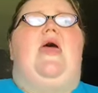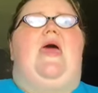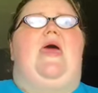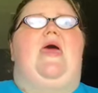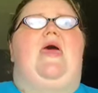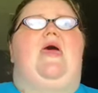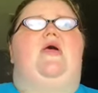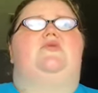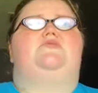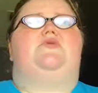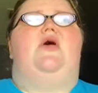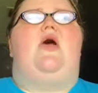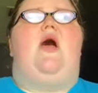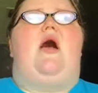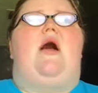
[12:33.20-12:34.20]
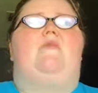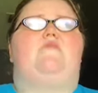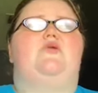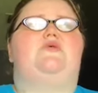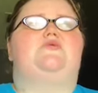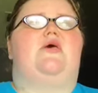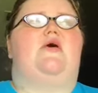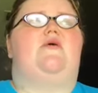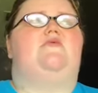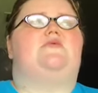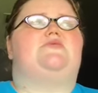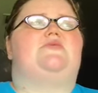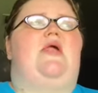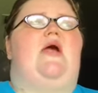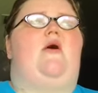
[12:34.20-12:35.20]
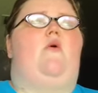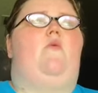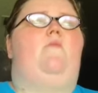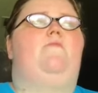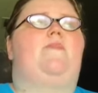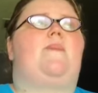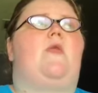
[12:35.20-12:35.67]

And I'm going to tell you this now.